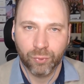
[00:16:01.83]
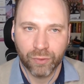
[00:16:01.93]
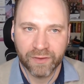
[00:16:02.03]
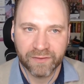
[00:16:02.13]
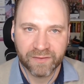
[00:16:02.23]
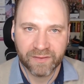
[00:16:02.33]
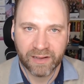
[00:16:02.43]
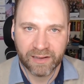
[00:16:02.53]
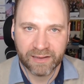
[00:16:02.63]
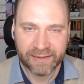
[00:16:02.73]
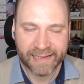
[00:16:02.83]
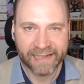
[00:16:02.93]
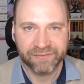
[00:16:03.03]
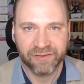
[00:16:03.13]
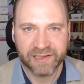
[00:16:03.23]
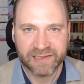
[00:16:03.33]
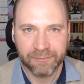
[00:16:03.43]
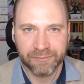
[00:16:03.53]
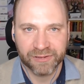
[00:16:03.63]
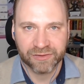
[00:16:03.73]
was like, for
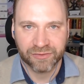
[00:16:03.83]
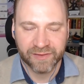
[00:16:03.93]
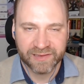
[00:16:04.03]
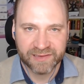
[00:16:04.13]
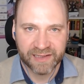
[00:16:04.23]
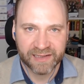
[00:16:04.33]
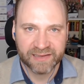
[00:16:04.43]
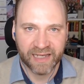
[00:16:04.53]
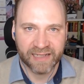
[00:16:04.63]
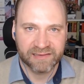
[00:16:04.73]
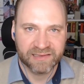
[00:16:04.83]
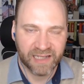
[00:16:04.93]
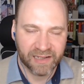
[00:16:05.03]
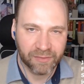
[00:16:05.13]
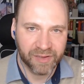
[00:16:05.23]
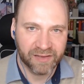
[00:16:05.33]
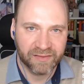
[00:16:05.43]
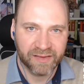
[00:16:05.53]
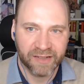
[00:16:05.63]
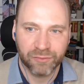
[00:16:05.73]
example, Christie's and
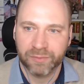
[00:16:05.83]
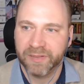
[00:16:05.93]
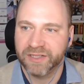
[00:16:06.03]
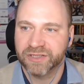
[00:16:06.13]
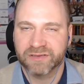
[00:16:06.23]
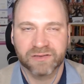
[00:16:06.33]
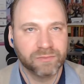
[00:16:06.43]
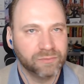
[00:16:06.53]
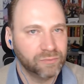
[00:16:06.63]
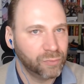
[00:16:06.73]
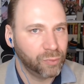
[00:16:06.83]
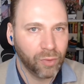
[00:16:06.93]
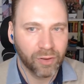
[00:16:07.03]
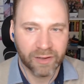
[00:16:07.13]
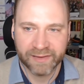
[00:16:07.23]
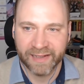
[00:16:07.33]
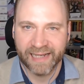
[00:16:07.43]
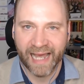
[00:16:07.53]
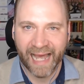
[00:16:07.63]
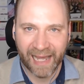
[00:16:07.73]
Sotheby's, they would be just more
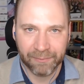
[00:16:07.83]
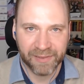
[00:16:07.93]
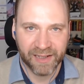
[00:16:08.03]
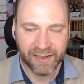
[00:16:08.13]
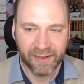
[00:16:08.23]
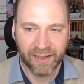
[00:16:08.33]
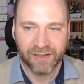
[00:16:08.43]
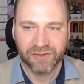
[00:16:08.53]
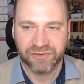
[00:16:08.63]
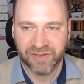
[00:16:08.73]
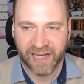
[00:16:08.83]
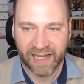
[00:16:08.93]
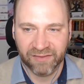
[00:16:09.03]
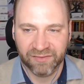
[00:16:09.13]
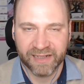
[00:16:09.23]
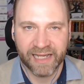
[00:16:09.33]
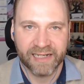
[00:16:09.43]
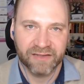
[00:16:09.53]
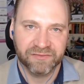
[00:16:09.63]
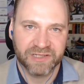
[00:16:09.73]
than happy to have an
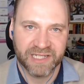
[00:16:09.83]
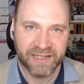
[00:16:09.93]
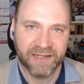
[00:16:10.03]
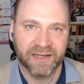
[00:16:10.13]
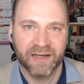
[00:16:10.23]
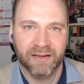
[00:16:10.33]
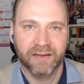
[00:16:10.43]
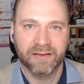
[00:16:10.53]
NFT